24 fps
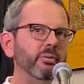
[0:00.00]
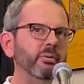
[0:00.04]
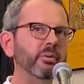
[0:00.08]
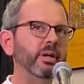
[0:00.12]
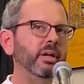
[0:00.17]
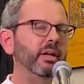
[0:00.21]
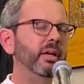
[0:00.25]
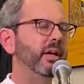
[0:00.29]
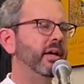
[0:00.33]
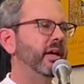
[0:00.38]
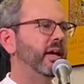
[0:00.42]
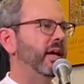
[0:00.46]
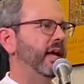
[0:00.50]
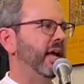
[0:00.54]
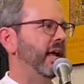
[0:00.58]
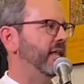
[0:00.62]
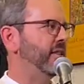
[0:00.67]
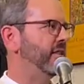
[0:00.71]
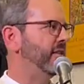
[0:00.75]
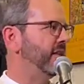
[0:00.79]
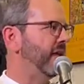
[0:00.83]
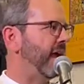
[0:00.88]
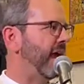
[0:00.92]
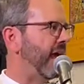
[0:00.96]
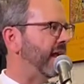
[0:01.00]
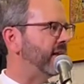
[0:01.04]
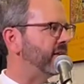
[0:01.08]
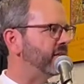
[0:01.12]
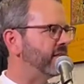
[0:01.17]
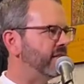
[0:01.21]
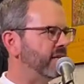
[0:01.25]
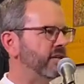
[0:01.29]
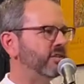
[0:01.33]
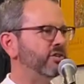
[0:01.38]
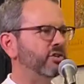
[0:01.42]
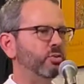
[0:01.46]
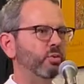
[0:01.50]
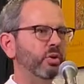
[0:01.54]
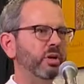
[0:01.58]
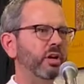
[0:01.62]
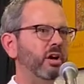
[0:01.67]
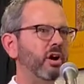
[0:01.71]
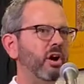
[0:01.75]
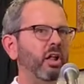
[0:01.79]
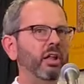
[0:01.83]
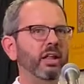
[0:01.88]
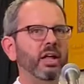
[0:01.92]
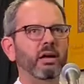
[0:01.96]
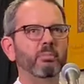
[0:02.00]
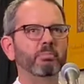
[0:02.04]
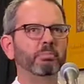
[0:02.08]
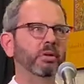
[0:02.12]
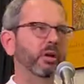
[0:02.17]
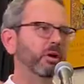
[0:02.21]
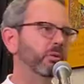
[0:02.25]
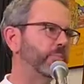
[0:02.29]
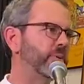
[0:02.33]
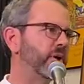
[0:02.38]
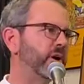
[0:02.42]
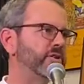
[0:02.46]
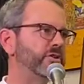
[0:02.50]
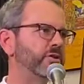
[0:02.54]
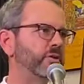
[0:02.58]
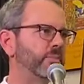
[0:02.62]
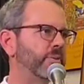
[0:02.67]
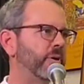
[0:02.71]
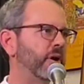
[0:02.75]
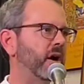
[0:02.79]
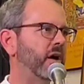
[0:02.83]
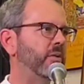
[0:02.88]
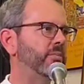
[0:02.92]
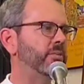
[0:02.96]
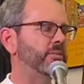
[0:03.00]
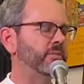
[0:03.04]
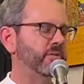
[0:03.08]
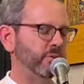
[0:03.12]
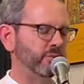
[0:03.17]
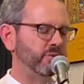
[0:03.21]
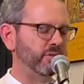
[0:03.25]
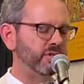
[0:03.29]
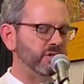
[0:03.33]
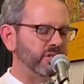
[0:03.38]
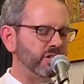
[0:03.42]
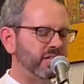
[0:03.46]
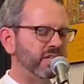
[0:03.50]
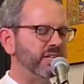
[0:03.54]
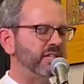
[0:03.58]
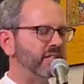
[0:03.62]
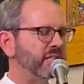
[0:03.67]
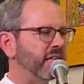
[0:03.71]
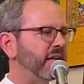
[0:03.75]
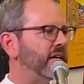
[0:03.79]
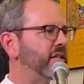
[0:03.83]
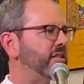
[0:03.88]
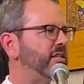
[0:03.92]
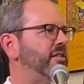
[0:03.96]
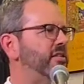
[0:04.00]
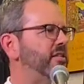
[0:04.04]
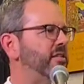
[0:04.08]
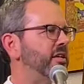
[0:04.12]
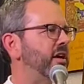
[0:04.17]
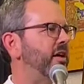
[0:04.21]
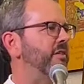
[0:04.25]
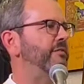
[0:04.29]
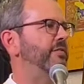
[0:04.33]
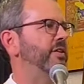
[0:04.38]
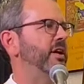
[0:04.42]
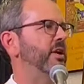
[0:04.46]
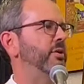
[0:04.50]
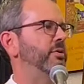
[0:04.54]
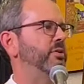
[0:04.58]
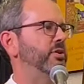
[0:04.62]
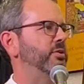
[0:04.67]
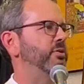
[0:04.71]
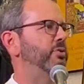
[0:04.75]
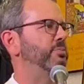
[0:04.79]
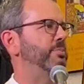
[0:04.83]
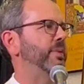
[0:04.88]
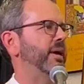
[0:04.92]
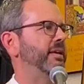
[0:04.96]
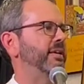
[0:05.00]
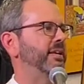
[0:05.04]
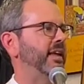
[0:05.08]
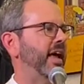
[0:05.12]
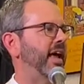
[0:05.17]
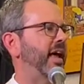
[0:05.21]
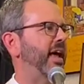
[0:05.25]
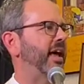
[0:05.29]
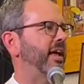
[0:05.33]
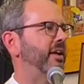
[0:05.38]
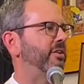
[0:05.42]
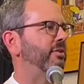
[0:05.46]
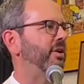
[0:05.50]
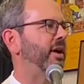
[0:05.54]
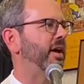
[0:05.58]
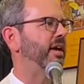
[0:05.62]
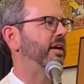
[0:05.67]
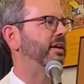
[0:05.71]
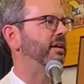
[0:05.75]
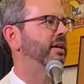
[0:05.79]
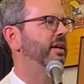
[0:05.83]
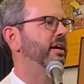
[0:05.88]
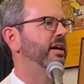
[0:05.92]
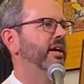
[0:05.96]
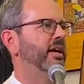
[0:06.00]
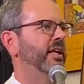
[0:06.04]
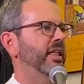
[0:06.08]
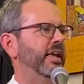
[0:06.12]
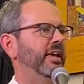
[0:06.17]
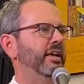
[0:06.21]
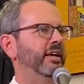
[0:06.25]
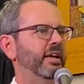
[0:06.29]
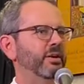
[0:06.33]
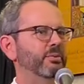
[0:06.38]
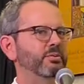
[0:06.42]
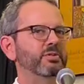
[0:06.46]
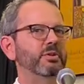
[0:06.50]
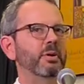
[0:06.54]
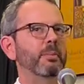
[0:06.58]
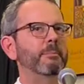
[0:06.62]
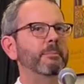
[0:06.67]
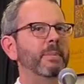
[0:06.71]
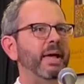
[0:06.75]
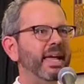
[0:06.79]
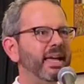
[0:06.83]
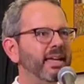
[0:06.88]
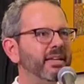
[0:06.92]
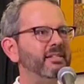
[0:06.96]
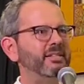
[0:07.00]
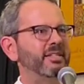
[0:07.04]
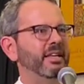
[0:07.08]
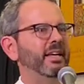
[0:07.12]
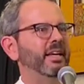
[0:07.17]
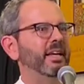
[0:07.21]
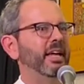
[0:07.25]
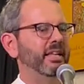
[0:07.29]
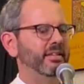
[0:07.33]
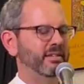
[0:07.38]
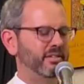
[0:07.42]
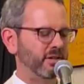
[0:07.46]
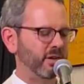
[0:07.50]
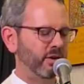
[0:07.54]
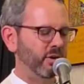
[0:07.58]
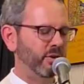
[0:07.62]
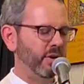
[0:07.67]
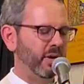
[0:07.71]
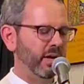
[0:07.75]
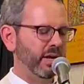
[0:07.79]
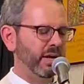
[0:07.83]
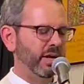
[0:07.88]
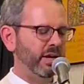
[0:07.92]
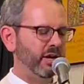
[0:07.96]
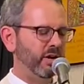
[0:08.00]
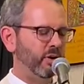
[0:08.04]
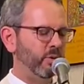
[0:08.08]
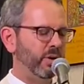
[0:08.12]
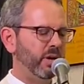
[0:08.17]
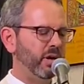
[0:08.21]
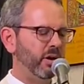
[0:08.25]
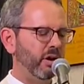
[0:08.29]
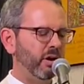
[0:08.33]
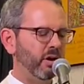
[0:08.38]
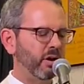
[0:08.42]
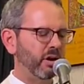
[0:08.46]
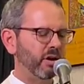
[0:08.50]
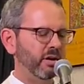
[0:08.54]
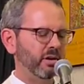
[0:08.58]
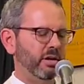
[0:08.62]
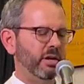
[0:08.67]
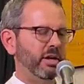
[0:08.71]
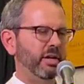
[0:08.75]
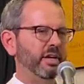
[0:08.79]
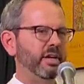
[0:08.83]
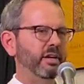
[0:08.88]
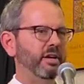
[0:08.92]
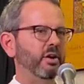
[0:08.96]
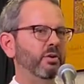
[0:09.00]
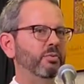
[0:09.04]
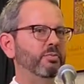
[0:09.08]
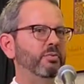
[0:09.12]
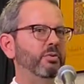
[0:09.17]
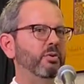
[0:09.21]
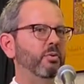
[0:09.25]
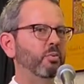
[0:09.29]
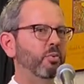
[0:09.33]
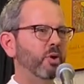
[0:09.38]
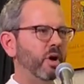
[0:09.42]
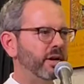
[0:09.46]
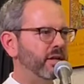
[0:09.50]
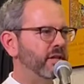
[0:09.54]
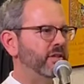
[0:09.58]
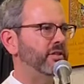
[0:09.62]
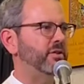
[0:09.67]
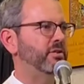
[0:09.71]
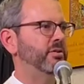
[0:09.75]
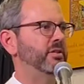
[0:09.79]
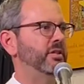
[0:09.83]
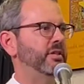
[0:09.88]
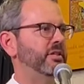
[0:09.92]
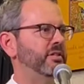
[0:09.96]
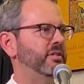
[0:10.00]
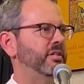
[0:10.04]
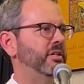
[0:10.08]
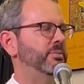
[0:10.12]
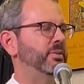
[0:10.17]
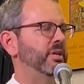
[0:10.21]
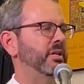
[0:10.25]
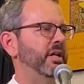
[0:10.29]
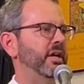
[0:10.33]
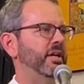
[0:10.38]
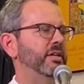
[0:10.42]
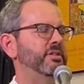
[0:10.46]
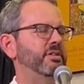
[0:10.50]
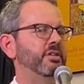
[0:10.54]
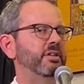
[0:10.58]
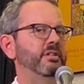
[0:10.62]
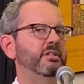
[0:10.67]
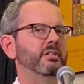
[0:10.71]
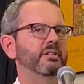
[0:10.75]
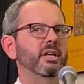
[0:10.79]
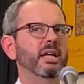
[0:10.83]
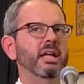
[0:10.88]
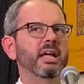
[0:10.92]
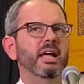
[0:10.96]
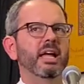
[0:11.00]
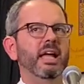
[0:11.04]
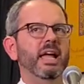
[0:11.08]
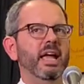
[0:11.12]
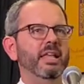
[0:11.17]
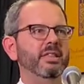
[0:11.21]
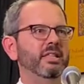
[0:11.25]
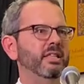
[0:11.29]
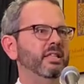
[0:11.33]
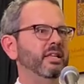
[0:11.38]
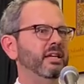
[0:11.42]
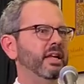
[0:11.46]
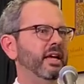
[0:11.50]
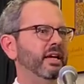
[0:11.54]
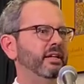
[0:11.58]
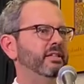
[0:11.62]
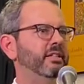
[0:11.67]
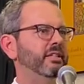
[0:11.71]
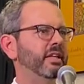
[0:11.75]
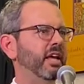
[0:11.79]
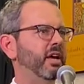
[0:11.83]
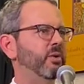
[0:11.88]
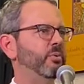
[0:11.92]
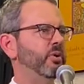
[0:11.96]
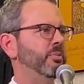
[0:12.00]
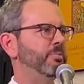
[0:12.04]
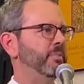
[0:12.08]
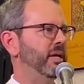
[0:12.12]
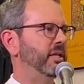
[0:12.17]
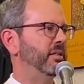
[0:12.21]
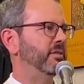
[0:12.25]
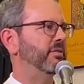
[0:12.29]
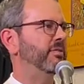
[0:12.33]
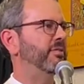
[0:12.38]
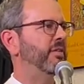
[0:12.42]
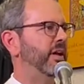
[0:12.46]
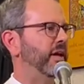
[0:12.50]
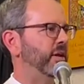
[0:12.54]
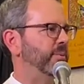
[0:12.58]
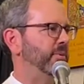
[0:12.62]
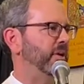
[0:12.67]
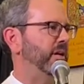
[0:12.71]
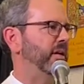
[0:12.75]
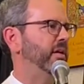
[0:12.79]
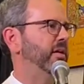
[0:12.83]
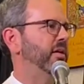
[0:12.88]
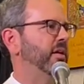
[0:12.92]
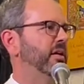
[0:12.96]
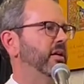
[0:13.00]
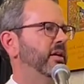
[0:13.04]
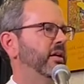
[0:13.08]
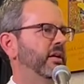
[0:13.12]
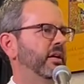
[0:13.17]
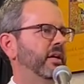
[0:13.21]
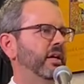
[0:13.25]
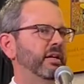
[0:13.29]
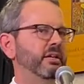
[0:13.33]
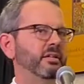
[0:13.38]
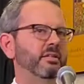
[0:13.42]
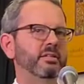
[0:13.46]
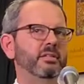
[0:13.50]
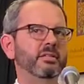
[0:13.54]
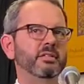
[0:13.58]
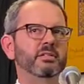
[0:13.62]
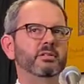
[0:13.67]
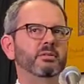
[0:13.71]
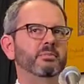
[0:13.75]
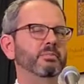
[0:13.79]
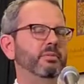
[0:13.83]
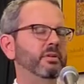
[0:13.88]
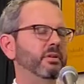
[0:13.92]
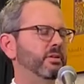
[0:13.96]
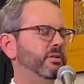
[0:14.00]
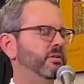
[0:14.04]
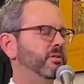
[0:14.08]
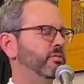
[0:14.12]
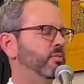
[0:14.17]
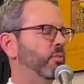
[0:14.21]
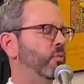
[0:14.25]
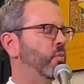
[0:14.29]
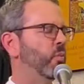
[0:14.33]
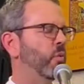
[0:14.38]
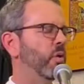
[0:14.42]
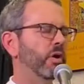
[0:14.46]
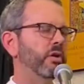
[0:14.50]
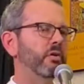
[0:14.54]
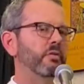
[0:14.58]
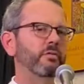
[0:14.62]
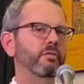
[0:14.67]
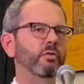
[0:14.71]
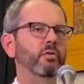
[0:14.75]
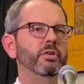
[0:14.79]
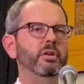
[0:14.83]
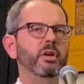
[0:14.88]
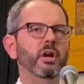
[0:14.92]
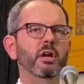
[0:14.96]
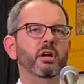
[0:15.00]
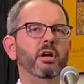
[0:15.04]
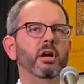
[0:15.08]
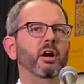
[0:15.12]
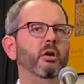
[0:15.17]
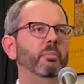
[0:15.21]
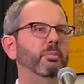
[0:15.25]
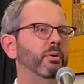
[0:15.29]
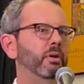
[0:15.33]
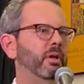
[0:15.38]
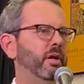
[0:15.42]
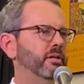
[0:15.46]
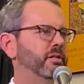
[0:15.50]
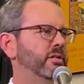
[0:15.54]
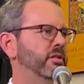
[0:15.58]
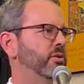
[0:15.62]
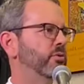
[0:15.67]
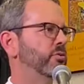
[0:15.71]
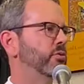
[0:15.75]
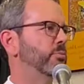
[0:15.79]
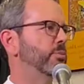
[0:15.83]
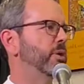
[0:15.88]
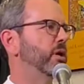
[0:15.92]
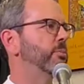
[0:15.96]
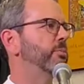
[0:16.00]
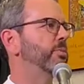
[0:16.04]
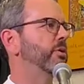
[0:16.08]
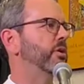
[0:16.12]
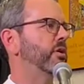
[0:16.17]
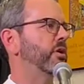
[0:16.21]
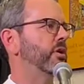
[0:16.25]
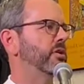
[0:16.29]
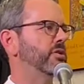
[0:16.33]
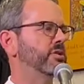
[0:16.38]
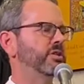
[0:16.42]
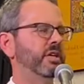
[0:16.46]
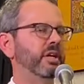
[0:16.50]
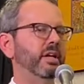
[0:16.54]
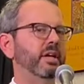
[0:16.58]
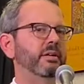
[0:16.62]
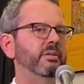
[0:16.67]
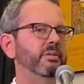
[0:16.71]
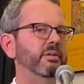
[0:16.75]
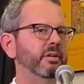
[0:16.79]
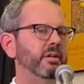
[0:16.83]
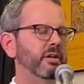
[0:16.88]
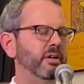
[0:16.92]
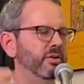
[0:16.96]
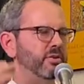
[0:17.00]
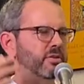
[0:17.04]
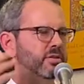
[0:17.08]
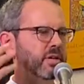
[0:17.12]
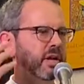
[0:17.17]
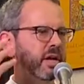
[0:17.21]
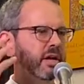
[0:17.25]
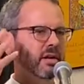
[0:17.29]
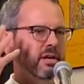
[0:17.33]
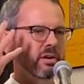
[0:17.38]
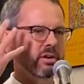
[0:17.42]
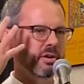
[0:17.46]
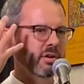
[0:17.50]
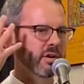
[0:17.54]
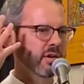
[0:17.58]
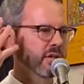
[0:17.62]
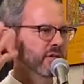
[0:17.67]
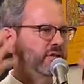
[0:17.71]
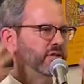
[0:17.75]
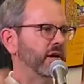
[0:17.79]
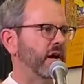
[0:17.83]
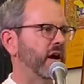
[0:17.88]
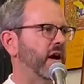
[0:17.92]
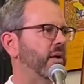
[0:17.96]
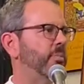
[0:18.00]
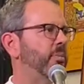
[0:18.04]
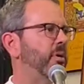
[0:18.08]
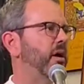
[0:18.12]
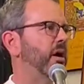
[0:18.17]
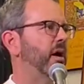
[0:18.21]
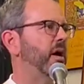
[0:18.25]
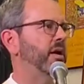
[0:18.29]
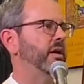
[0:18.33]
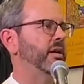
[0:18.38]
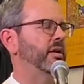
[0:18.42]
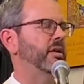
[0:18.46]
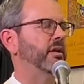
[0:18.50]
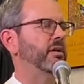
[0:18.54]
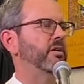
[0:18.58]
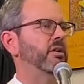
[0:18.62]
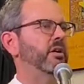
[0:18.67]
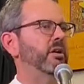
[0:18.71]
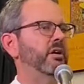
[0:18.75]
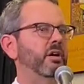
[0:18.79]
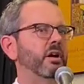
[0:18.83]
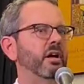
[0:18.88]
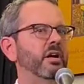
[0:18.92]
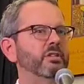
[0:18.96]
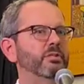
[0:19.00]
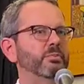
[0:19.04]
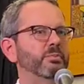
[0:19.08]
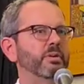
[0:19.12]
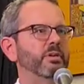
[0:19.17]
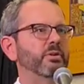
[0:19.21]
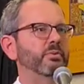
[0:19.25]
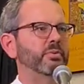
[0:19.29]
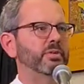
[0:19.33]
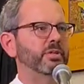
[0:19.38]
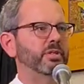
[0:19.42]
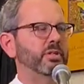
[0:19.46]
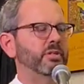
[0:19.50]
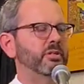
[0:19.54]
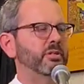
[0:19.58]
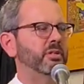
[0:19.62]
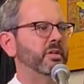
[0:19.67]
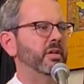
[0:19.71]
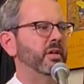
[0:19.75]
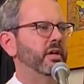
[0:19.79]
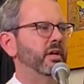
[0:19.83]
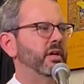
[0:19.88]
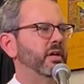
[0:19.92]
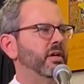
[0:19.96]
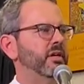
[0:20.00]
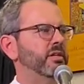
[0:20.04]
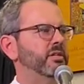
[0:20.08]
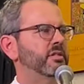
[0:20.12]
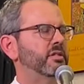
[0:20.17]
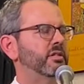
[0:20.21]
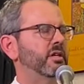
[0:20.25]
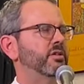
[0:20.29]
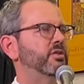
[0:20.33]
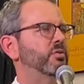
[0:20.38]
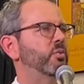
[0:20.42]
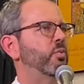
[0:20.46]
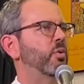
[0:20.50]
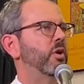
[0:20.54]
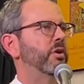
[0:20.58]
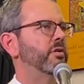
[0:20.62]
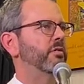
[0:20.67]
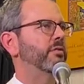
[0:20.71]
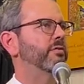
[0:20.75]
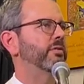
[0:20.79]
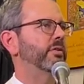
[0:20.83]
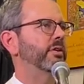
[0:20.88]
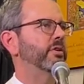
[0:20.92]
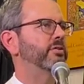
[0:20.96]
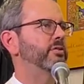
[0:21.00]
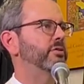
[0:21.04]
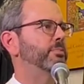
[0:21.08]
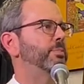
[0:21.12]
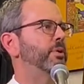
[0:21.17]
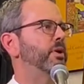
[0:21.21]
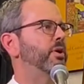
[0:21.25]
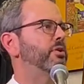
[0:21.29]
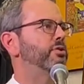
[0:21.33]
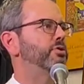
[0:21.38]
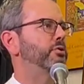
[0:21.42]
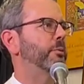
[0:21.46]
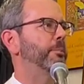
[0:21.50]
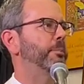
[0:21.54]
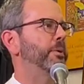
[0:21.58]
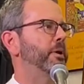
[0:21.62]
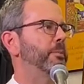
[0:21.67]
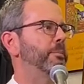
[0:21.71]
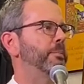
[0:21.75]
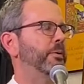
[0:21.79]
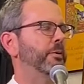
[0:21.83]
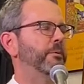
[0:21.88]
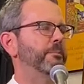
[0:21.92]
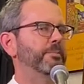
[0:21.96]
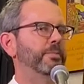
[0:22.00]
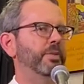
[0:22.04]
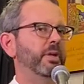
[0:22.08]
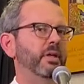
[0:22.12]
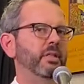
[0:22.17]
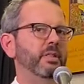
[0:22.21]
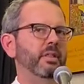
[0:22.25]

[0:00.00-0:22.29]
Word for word: And anesthesia would call out blood pressure problems. It was just like the stuff that I would do with my dad. Like, it was amazing. And so here we are, you know, running through these simulations. And then the next day we meet the family. And it's this wonderful young couple. I still remember her. She had, you know, her hijab on, and her husband were just such wonderfully spiritual people.